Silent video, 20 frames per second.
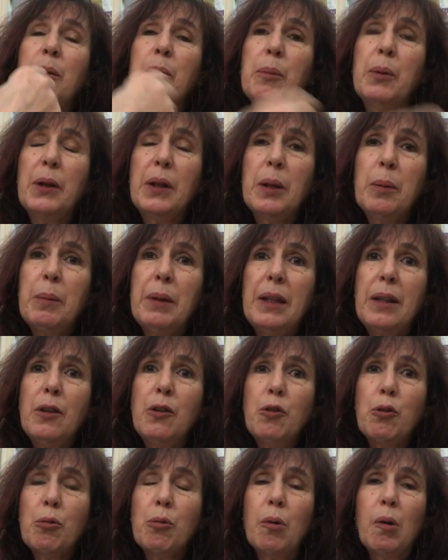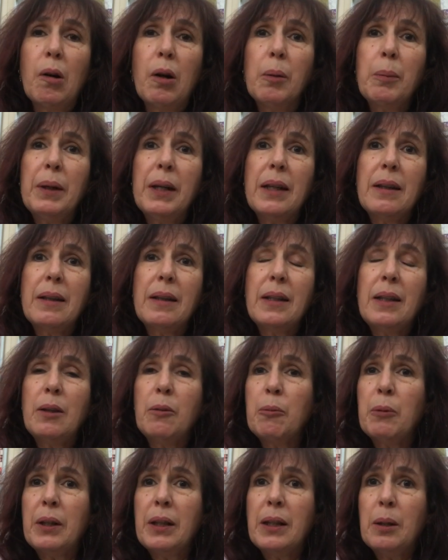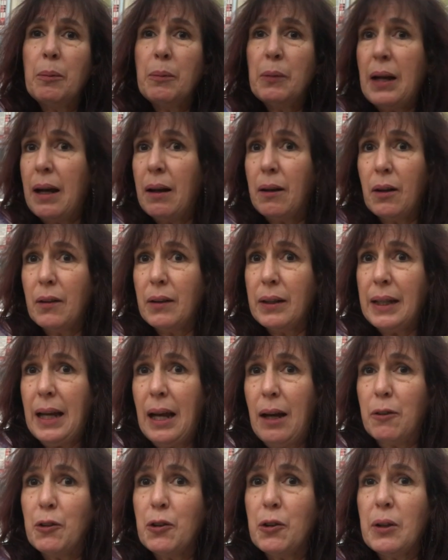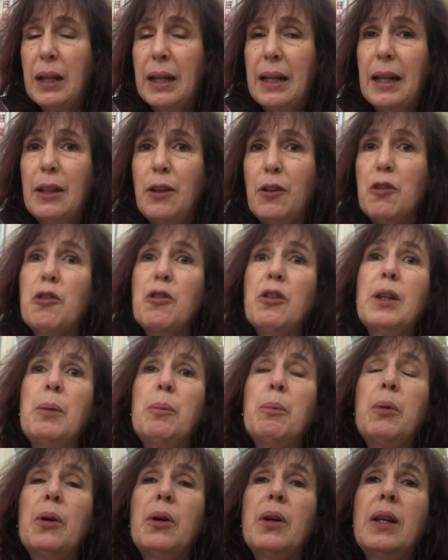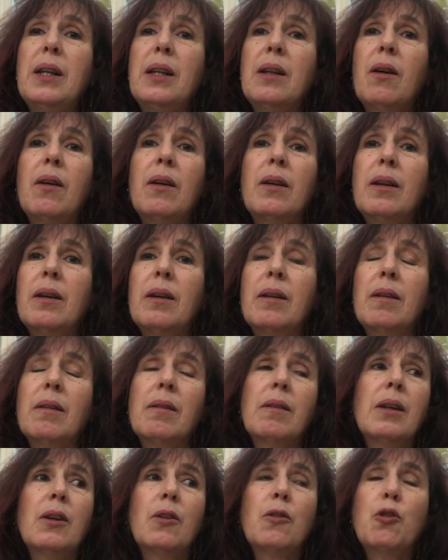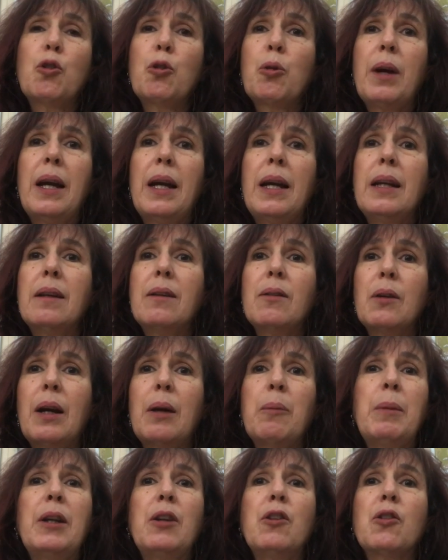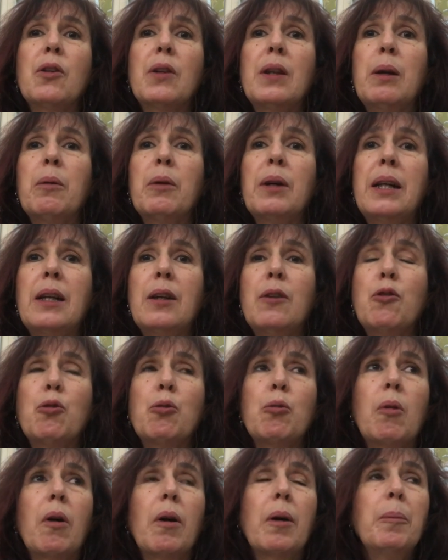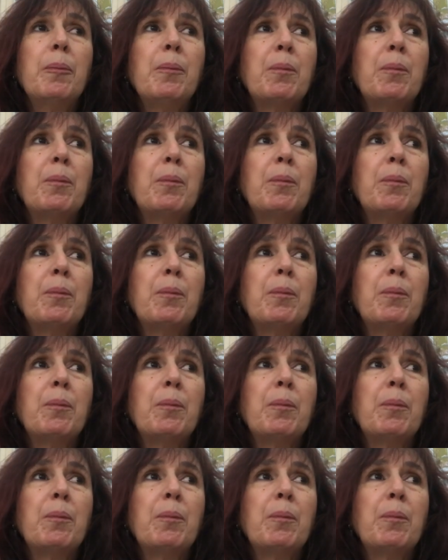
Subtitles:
put them in a drawer because I didn't want them out on the counter like I usually put on a little tray. So I made sure they were in a drawer.